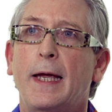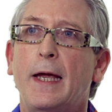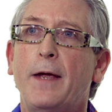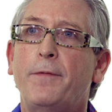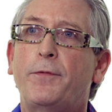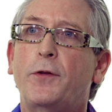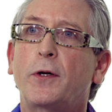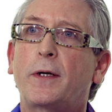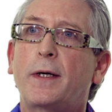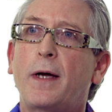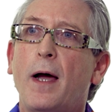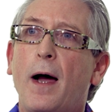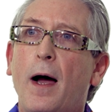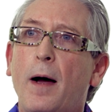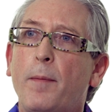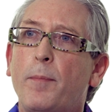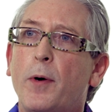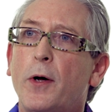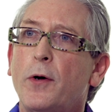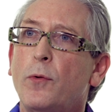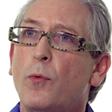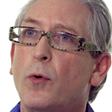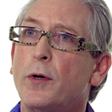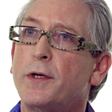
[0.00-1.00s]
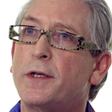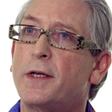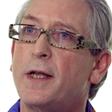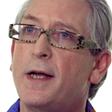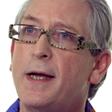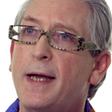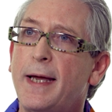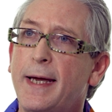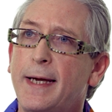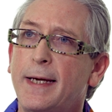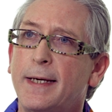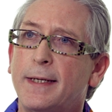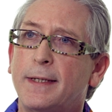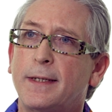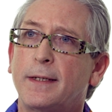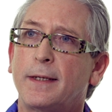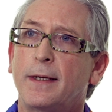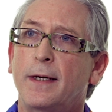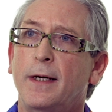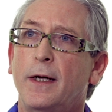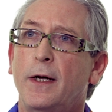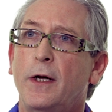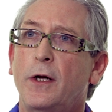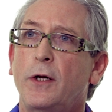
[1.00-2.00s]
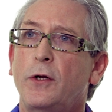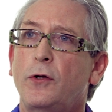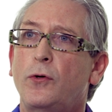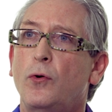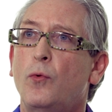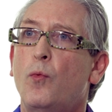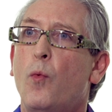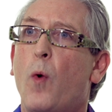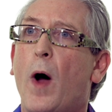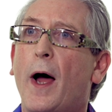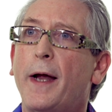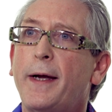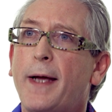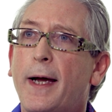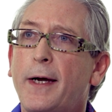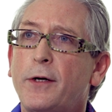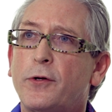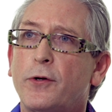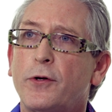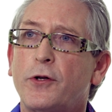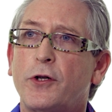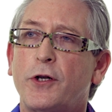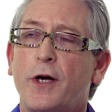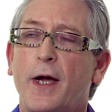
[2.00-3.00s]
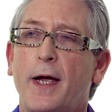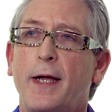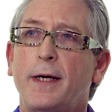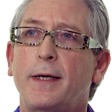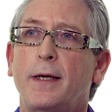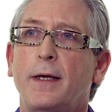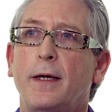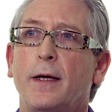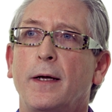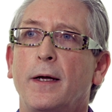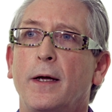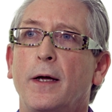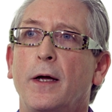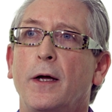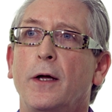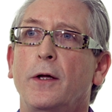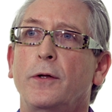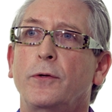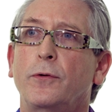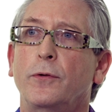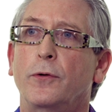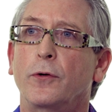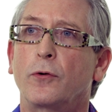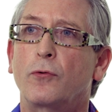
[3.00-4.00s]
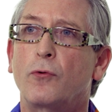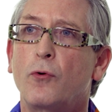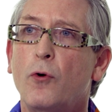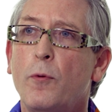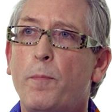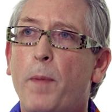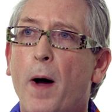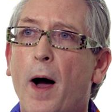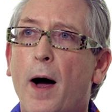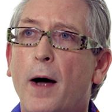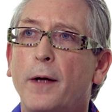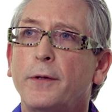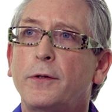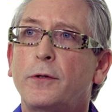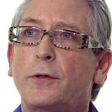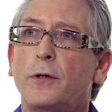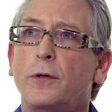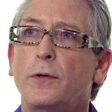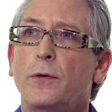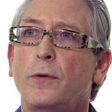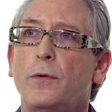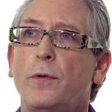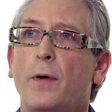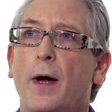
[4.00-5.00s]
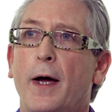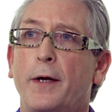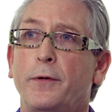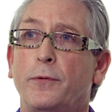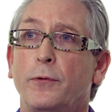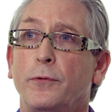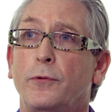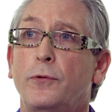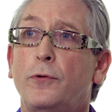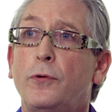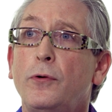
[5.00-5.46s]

If the carbon was linked to one hydrogen, to the group R2, and to